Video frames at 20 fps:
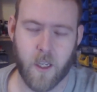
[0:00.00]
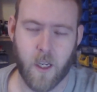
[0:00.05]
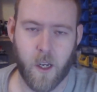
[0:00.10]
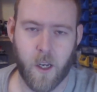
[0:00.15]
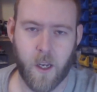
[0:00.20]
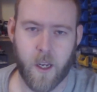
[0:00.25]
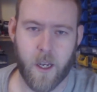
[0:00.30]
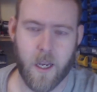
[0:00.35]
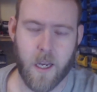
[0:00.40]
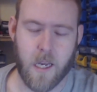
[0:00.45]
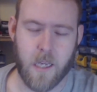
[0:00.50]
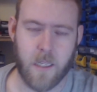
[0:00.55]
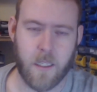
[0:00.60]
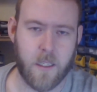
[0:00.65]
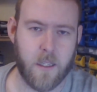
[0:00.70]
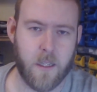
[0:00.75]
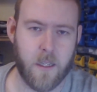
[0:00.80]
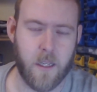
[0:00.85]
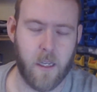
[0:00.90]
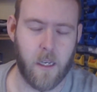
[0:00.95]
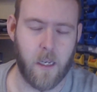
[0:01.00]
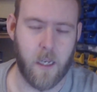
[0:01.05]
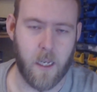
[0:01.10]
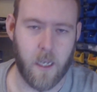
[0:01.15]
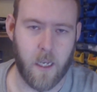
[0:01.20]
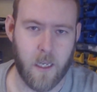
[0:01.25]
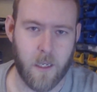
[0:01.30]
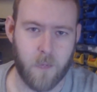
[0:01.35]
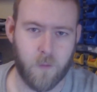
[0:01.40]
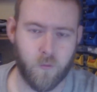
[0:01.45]
is
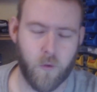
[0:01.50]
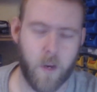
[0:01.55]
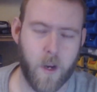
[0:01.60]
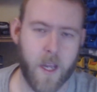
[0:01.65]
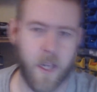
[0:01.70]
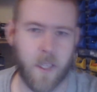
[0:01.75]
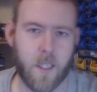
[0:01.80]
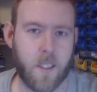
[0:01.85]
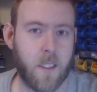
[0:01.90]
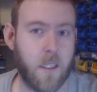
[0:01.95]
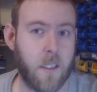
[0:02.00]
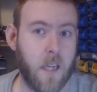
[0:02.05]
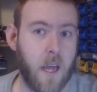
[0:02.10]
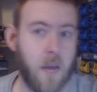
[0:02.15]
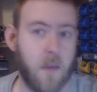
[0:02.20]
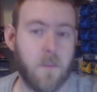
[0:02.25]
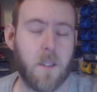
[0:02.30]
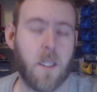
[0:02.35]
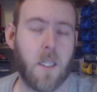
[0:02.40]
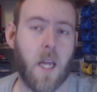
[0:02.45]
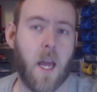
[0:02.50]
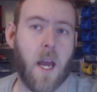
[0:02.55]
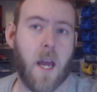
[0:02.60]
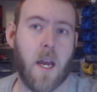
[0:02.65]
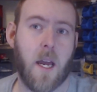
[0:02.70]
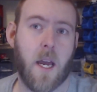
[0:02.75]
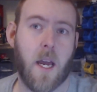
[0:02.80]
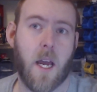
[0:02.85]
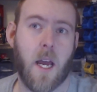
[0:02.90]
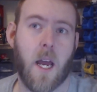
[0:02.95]
the rear steps
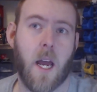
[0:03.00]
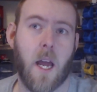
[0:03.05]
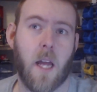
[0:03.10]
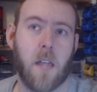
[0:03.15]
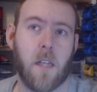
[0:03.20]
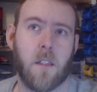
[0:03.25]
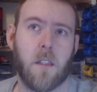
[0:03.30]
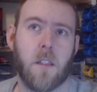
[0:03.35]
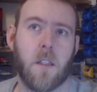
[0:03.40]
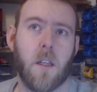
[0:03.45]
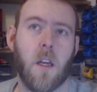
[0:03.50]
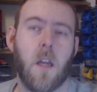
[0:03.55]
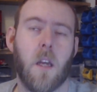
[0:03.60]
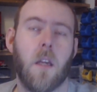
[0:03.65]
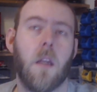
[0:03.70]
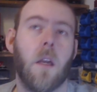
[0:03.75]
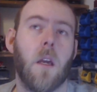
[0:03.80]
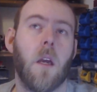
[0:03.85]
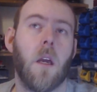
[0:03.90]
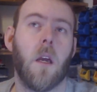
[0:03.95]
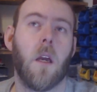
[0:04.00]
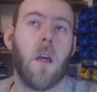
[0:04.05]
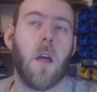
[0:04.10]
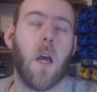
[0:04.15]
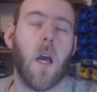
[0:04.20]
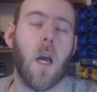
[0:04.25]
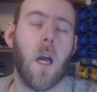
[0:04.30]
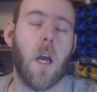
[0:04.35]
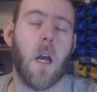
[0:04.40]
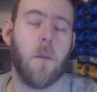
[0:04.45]
and
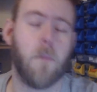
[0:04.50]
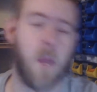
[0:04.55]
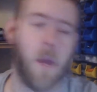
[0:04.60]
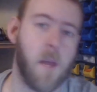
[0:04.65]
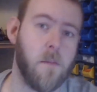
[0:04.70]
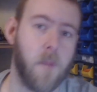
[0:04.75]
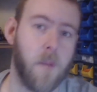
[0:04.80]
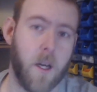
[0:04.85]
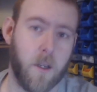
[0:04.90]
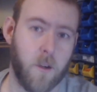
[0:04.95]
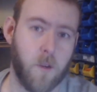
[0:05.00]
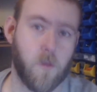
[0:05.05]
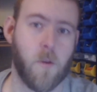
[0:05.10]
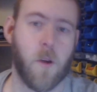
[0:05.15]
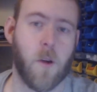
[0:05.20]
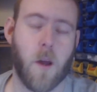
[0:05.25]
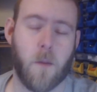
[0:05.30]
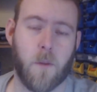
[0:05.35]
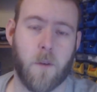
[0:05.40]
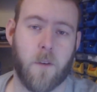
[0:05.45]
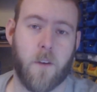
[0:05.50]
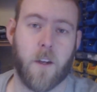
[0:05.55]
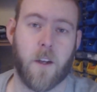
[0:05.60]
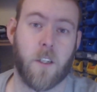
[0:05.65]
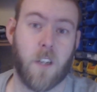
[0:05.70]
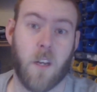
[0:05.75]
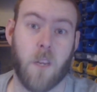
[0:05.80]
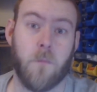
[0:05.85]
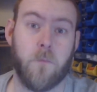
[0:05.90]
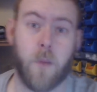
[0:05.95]
beer monocle couple are
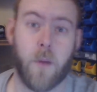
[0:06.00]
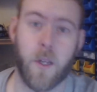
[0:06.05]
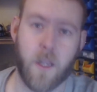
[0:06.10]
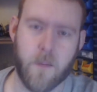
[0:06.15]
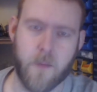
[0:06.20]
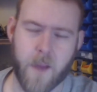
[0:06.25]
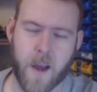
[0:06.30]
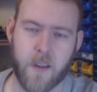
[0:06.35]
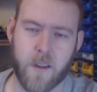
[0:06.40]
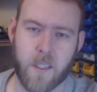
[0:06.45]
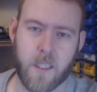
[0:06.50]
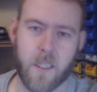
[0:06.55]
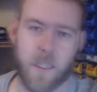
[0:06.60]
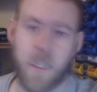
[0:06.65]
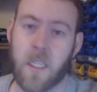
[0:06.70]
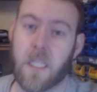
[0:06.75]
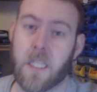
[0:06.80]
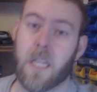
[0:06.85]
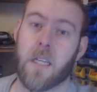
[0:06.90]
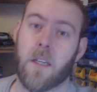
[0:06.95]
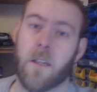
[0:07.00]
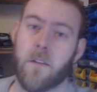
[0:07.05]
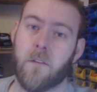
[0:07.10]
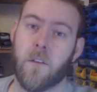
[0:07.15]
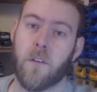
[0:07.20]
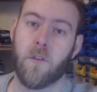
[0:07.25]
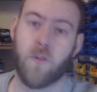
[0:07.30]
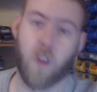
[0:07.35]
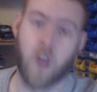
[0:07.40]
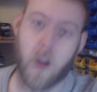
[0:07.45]
actually body mounted instead of
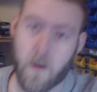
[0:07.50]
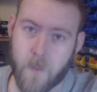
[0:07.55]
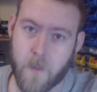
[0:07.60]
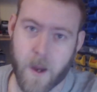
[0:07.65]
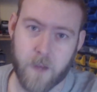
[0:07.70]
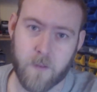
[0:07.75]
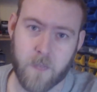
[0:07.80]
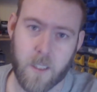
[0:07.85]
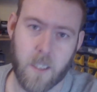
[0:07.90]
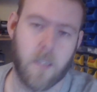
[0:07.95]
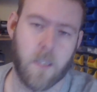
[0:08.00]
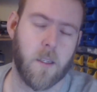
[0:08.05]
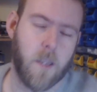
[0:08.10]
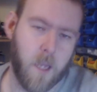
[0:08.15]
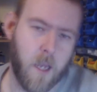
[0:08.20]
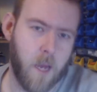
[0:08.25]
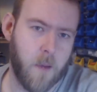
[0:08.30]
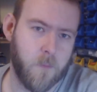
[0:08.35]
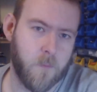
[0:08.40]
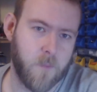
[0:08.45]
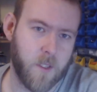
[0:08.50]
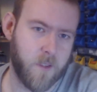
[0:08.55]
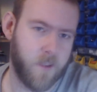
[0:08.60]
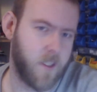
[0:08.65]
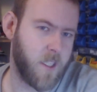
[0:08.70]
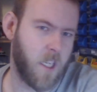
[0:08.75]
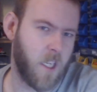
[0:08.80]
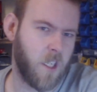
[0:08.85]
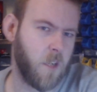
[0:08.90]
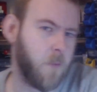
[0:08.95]
truck mounted, so it's
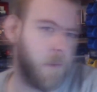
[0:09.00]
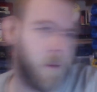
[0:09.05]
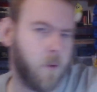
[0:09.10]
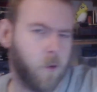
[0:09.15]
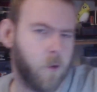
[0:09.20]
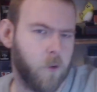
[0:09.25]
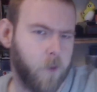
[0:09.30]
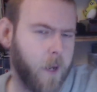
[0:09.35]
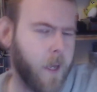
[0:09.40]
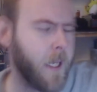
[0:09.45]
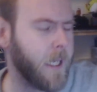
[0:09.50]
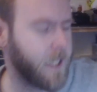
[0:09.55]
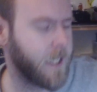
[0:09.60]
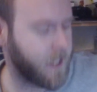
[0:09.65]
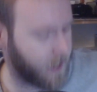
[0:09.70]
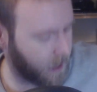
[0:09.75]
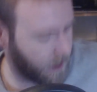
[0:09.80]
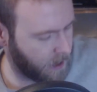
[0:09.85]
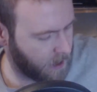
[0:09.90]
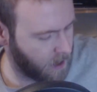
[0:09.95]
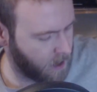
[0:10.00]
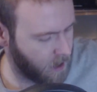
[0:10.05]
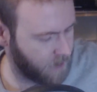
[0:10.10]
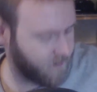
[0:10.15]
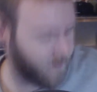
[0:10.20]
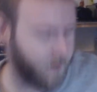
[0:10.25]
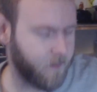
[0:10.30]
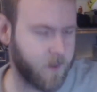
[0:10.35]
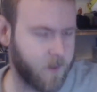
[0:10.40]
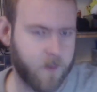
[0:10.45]
actually a bit more realistic
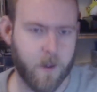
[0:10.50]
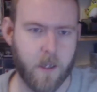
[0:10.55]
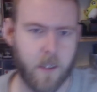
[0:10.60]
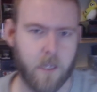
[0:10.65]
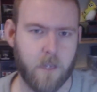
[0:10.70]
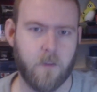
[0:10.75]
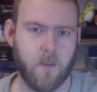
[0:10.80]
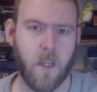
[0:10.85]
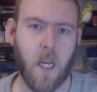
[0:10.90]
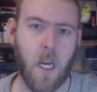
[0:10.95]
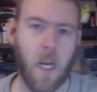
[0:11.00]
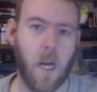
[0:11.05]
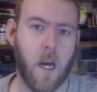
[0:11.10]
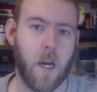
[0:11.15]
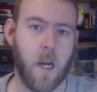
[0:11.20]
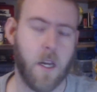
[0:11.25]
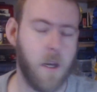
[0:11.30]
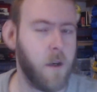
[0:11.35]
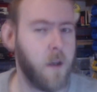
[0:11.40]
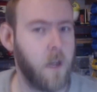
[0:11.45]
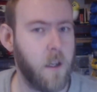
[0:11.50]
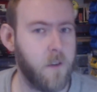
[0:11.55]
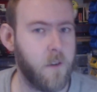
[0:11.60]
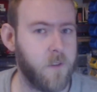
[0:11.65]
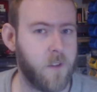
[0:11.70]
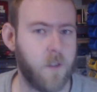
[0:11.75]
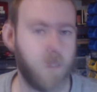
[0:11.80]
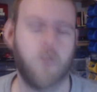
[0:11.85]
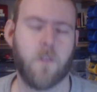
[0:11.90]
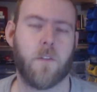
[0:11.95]
from that perspective. I'd love
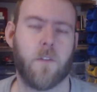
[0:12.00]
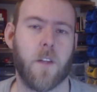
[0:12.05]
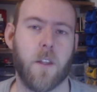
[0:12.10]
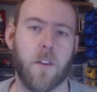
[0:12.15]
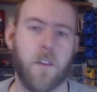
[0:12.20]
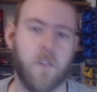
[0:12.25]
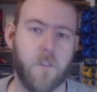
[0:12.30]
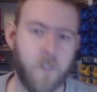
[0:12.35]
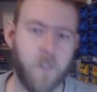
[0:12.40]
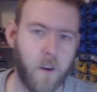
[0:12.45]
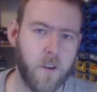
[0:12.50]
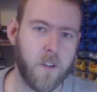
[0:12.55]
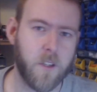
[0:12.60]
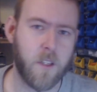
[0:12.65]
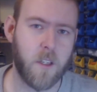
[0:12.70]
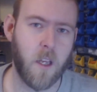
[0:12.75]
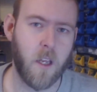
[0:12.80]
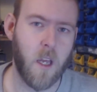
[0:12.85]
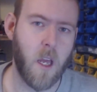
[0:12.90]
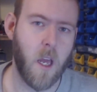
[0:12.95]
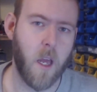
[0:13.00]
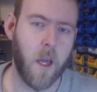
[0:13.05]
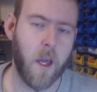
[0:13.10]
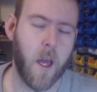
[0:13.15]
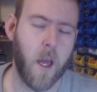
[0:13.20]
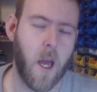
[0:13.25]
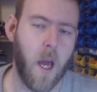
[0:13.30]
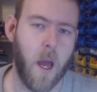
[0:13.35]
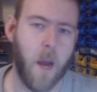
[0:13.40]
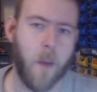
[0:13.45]
to have done the front,
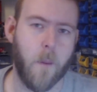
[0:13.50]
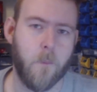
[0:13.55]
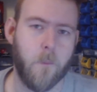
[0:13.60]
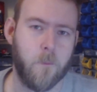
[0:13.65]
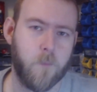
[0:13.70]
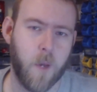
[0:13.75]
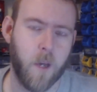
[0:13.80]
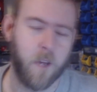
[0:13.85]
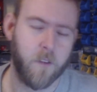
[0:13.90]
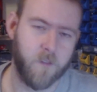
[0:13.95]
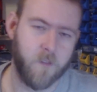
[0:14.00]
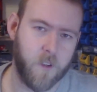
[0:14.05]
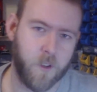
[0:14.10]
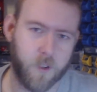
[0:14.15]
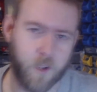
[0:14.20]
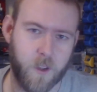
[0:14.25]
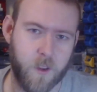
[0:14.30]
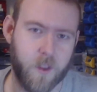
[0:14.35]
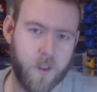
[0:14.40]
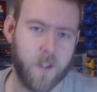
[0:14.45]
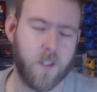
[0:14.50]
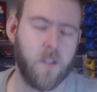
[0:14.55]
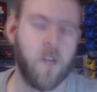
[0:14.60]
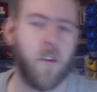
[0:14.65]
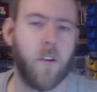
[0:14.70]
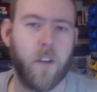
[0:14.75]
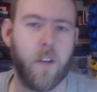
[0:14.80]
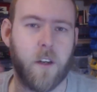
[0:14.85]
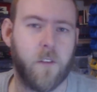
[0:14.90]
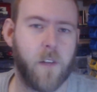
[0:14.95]
but unfortunately there's not
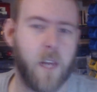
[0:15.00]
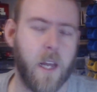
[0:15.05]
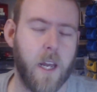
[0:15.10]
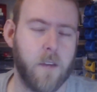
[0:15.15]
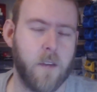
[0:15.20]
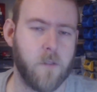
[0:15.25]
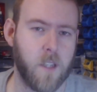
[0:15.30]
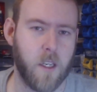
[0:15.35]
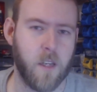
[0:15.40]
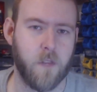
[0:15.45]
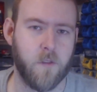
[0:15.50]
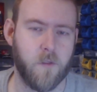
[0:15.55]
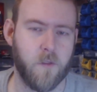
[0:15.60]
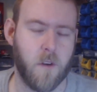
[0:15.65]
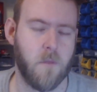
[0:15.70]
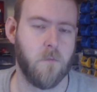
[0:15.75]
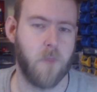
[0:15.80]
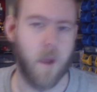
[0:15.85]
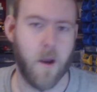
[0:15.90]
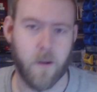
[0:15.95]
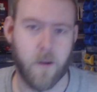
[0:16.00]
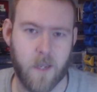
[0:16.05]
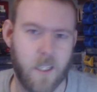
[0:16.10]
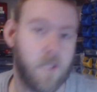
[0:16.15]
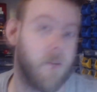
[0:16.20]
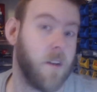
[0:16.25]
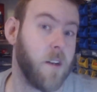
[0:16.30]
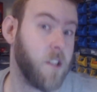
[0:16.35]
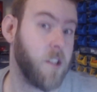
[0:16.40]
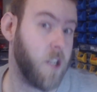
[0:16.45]
enough clearance on the front bogie
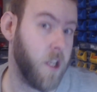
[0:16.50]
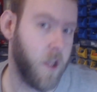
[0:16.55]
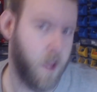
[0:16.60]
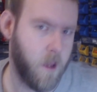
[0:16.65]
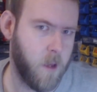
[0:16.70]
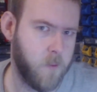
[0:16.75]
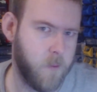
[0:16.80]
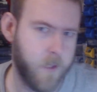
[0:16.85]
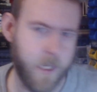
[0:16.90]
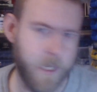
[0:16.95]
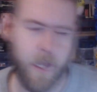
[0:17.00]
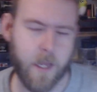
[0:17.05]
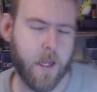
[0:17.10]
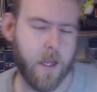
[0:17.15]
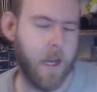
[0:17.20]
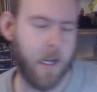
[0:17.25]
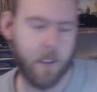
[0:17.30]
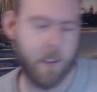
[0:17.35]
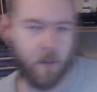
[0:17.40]
to actually accommodate that,